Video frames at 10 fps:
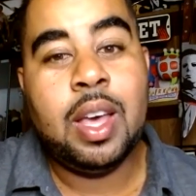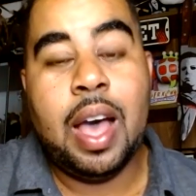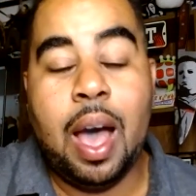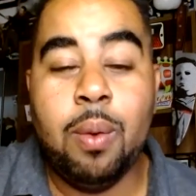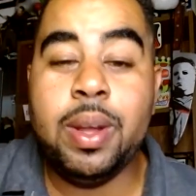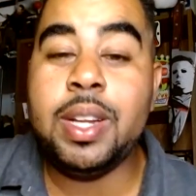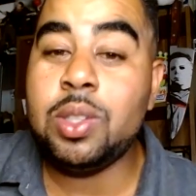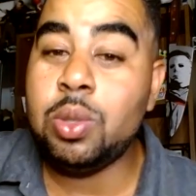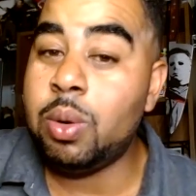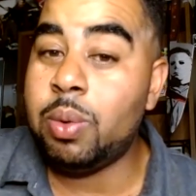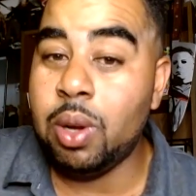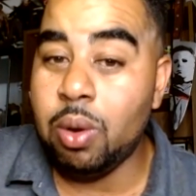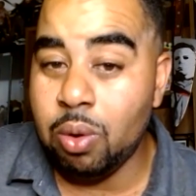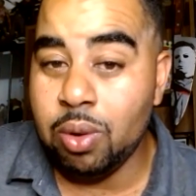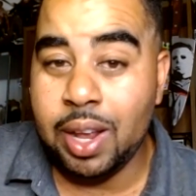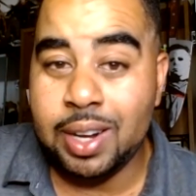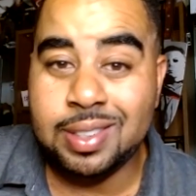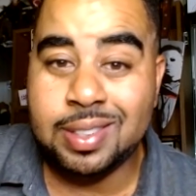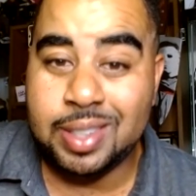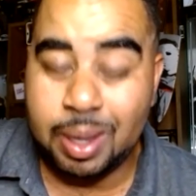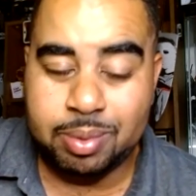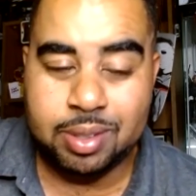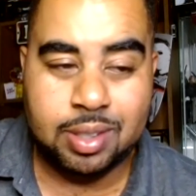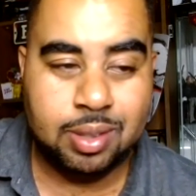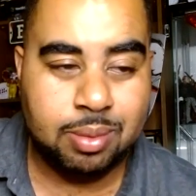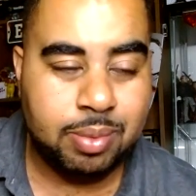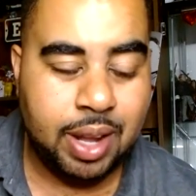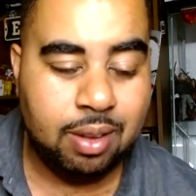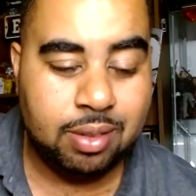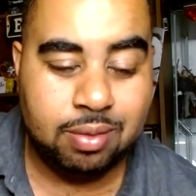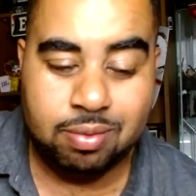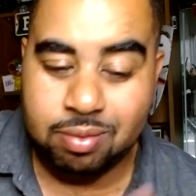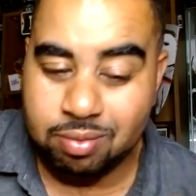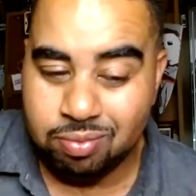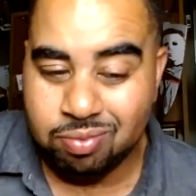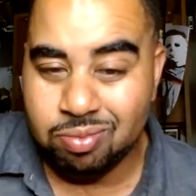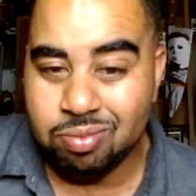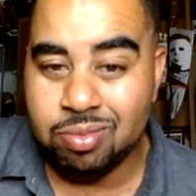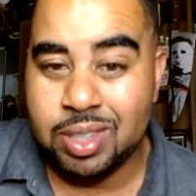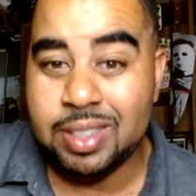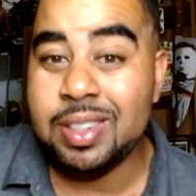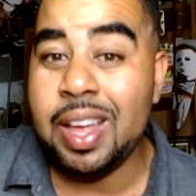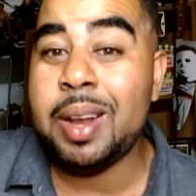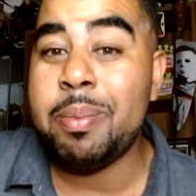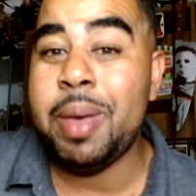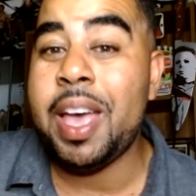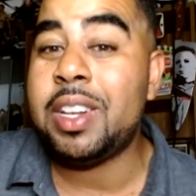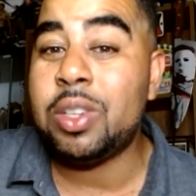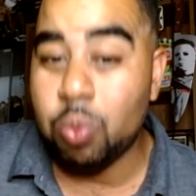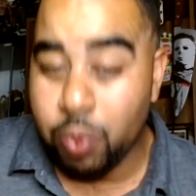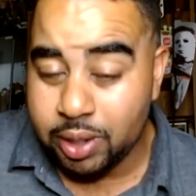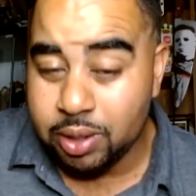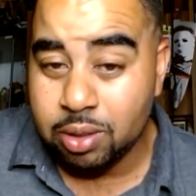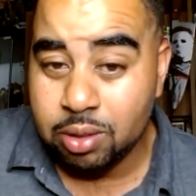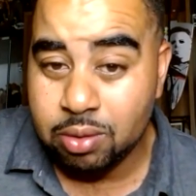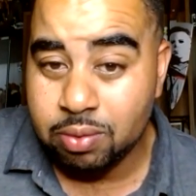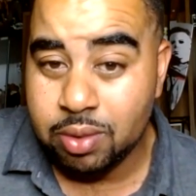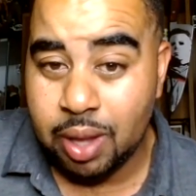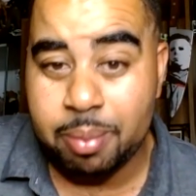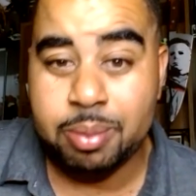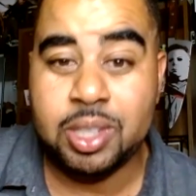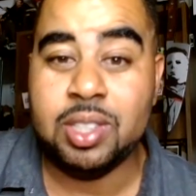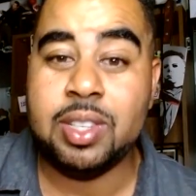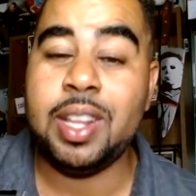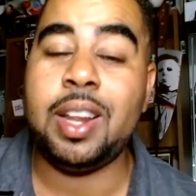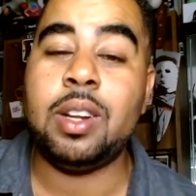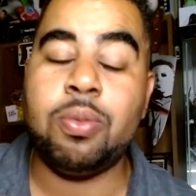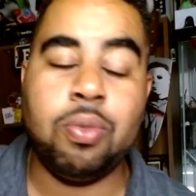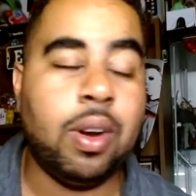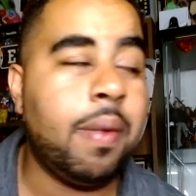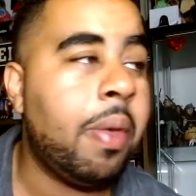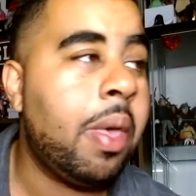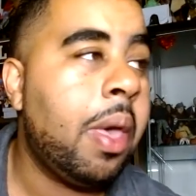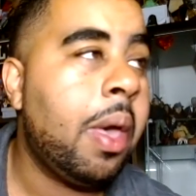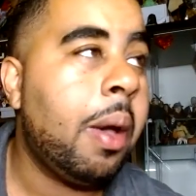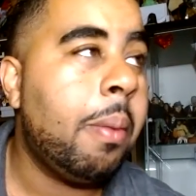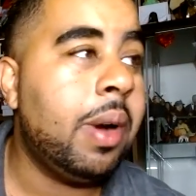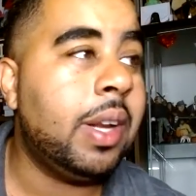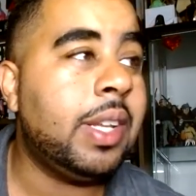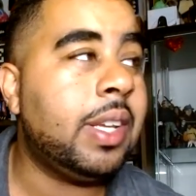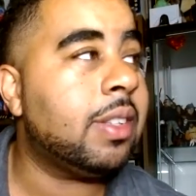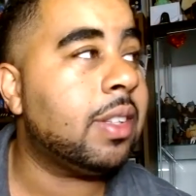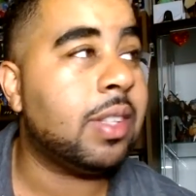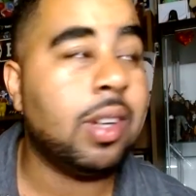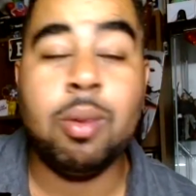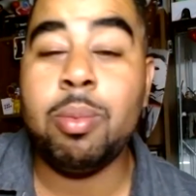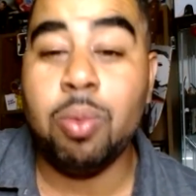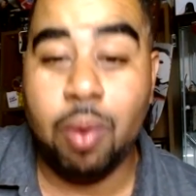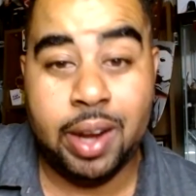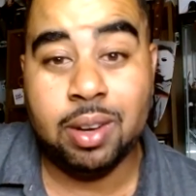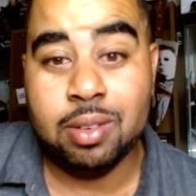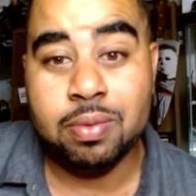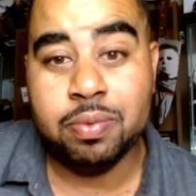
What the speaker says: I went into it with a whole lot of skepticism. Now, he's not a bad director. I'm going to just say that up front. But he is a terrible writer.